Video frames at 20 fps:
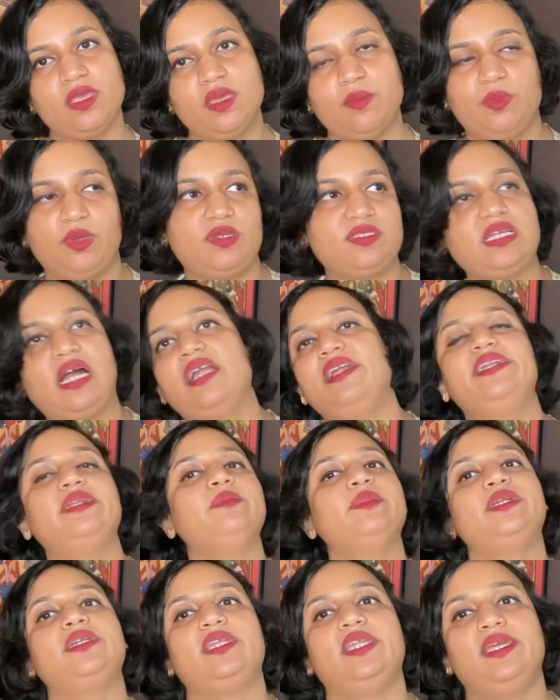Because
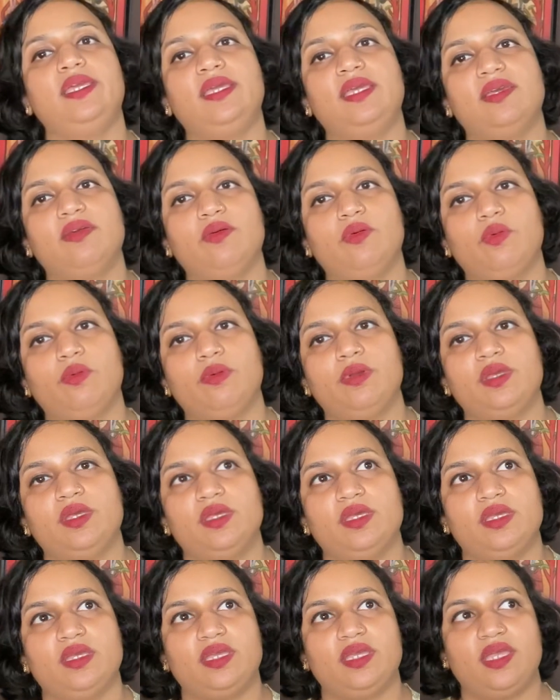ultimately,
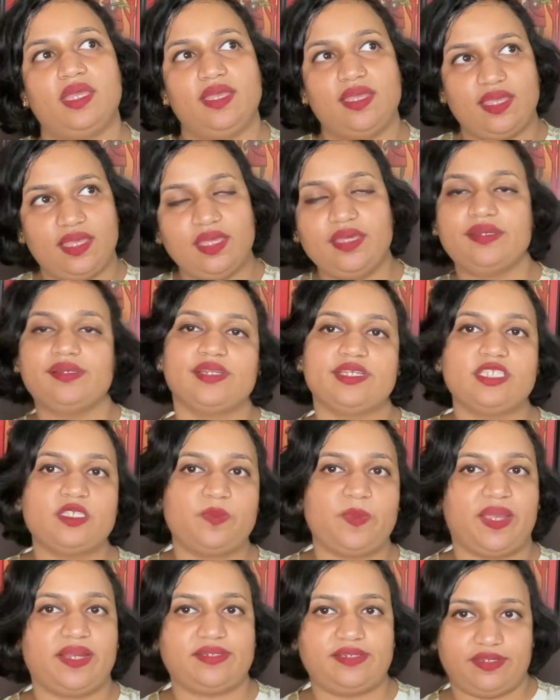
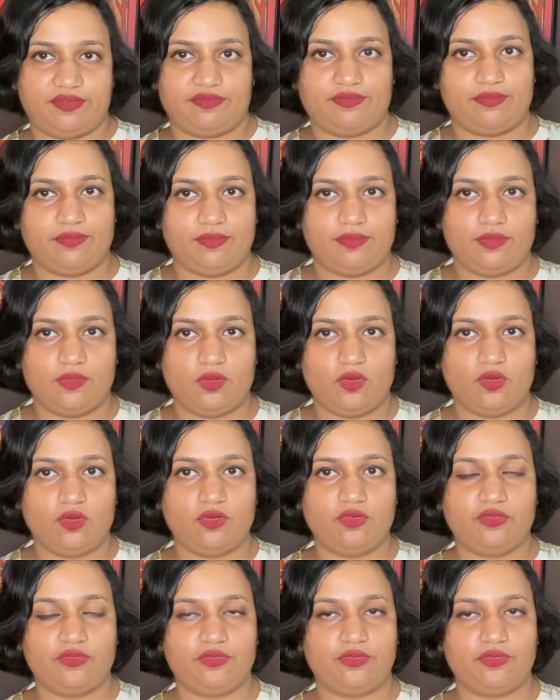irrespective of